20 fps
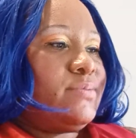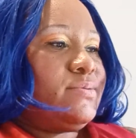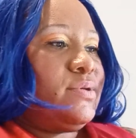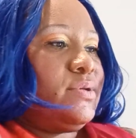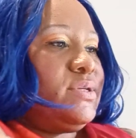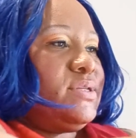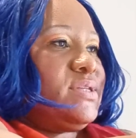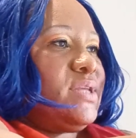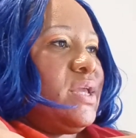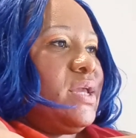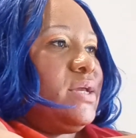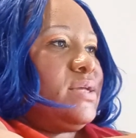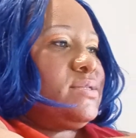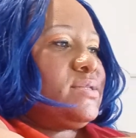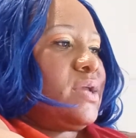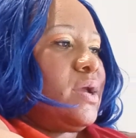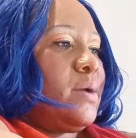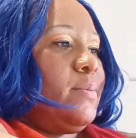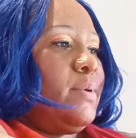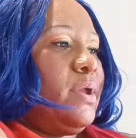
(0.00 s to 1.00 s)
so these kids
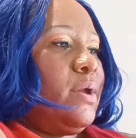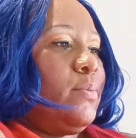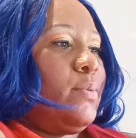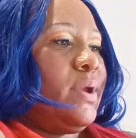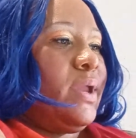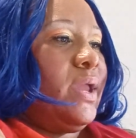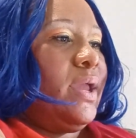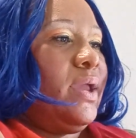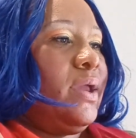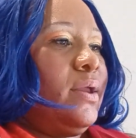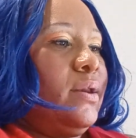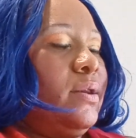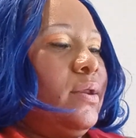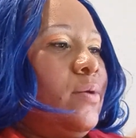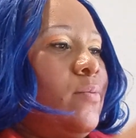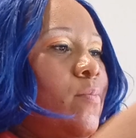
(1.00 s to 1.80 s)
come in here with candy.